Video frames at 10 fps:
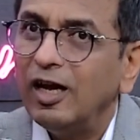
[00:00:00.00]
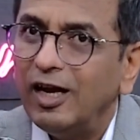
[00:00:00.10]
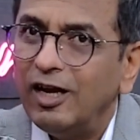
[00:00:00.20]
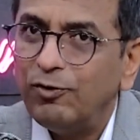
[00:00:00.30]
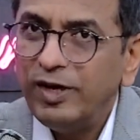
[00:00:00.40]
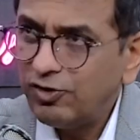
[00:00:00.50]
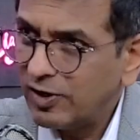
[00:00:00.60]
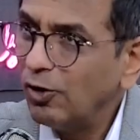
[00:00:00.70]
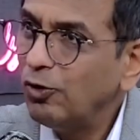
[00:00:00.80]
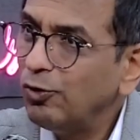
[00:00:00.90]
it reached
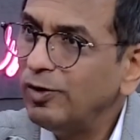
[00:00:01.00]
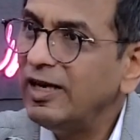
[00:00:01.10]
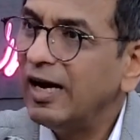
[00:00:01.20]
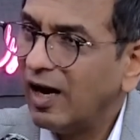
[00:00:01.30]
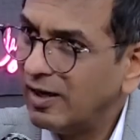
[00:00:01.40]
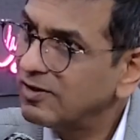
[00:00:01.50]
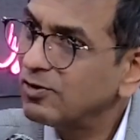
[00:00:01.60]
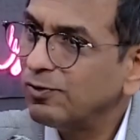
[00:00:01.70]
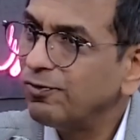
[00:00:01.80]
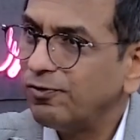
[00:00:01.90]
out to the hearts
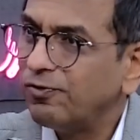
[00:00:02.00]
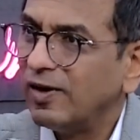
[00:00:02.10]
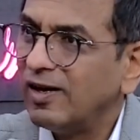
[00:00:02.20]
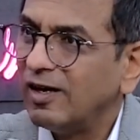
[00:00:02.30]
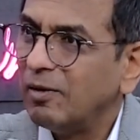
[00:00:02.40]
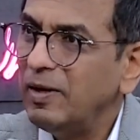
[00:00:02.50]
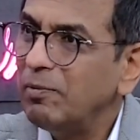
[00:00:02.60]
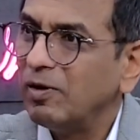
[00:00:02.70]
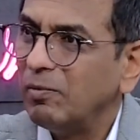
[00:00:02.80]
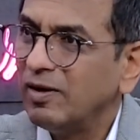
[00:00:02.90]
of
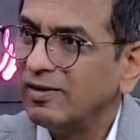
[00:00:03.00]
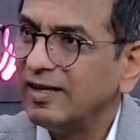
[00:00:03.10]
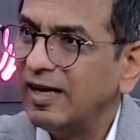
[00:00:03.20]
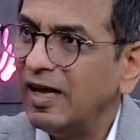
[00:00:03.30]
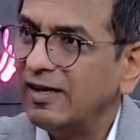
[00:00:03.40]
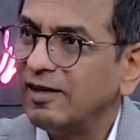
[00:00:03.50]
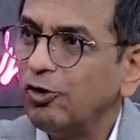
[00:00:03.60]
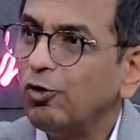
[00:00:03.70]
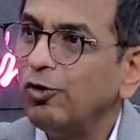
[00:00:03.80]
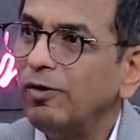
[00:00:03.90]
people because they realized that
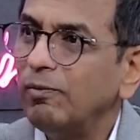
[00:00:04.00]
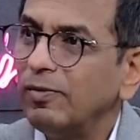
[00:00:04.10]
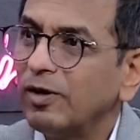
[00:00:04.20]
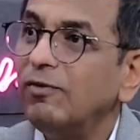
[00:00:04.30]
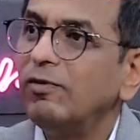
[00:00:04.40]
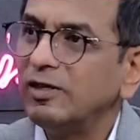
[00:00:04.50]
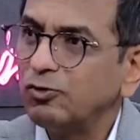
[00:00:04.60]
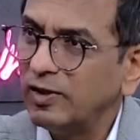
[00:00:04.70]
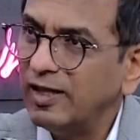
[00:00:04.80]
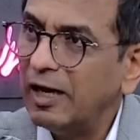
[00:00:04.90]
you could converse
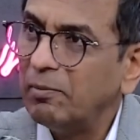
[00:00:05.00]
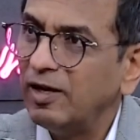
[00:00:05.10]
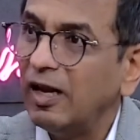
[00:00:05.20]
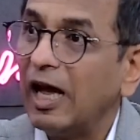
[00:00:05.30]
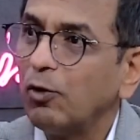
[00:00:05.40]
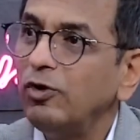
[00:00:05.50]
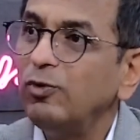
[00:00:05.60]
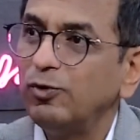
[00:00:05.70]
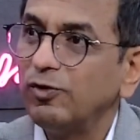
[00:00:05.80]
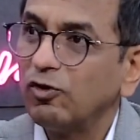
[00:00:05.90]
with them in a language
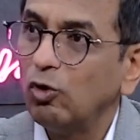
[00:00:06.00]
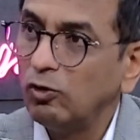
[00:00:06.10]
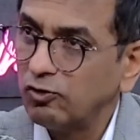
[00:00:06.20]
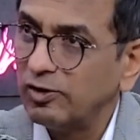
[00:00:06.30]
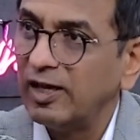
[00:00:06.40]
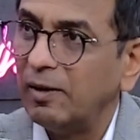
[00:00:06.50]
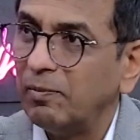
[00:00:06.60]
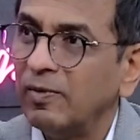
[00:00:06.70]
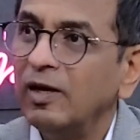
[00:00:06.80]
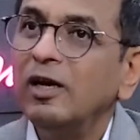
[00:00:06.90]
which was close to
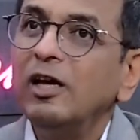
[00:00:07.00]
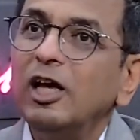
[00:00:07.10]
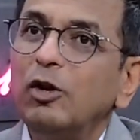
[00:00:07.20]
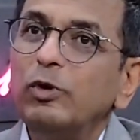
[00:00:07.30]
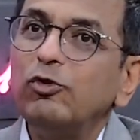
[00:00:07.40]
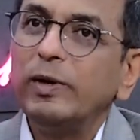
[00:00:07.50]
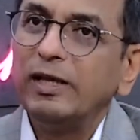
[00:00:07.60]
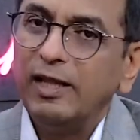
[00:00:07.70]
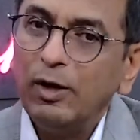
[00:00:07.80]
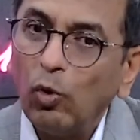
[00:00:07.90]
them, in which way
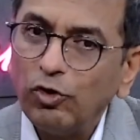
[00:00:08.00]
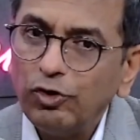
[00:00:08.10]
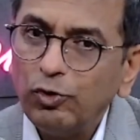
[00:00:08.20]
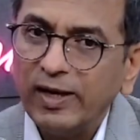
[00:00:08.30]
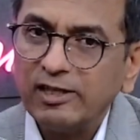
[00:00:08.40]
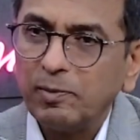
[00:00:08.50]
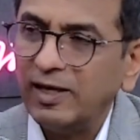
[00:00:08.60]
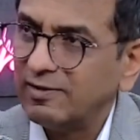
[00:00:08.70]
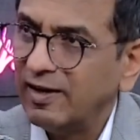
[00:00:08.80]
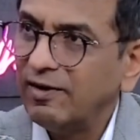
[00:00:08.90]
they wanted to
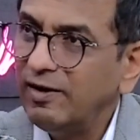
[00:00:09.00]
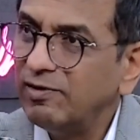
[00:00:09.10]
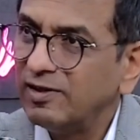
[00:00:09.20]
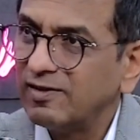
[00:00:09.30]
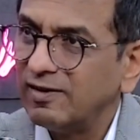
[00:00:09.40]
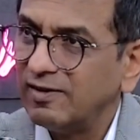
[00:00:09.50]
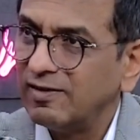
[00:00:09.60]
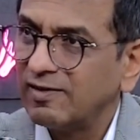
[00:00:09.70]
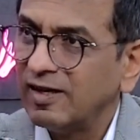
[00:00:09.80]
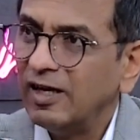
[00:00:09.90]
express their
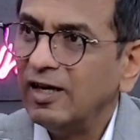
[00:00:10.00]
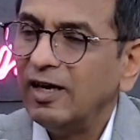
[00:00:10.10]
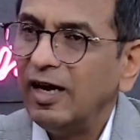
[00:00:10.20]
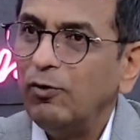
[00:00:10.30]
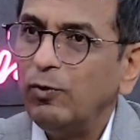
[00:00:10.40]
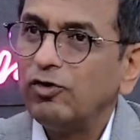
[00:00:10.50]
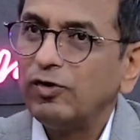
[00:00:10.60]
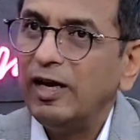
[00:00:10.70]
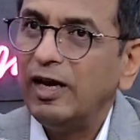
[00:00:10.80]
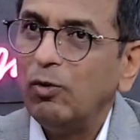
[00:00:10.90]
grievances, in which
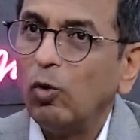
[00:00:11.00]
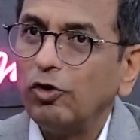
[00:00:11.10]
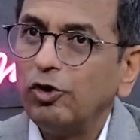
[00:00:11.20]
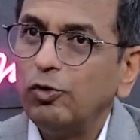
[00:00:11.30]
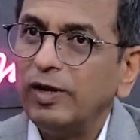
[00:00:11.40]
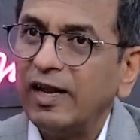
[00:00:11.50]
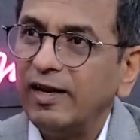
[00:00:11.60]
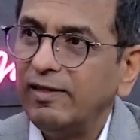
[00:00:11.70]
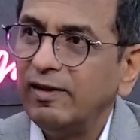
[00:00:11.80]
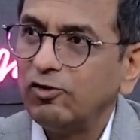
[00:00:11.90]
they wanted to
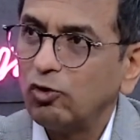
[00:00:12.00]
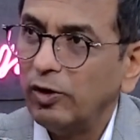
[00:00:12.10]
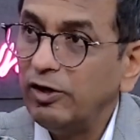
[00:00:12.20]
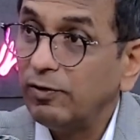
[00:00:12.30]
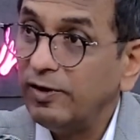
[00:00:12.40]
narrate the stories of